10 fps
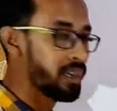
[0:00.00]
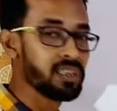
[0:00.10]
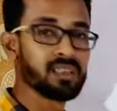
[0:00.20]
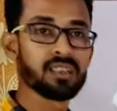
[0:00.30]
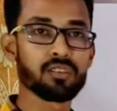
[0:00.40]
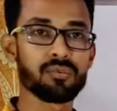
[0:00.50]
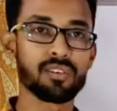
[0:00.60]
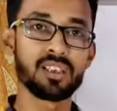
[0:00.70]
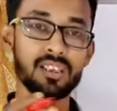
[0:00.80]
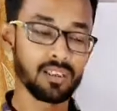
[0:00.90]
it is of
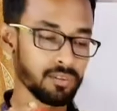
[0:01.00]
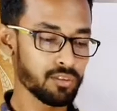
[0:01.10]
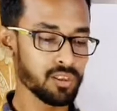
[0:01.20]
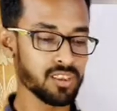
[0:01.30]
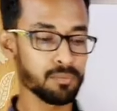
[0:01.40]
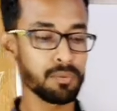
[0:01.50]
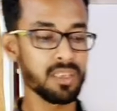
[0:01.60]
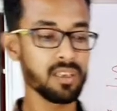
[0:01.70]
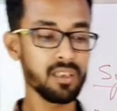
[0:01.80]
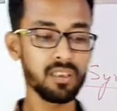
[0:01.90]
an individual
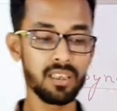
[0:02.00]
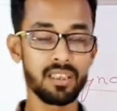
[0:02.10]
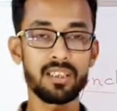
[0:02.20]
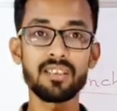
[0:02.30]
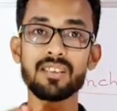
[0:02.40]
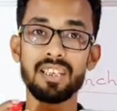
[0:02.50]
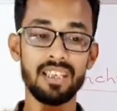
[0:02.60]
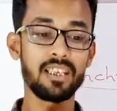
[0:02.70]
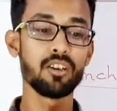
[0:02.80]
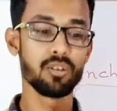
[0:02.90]
speaker, it is
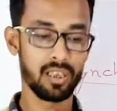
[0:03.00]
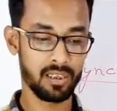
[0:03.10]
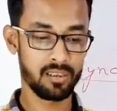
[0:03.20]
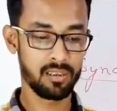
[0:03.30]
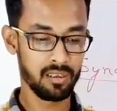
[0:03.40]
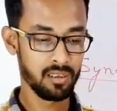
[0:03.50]
idiolect.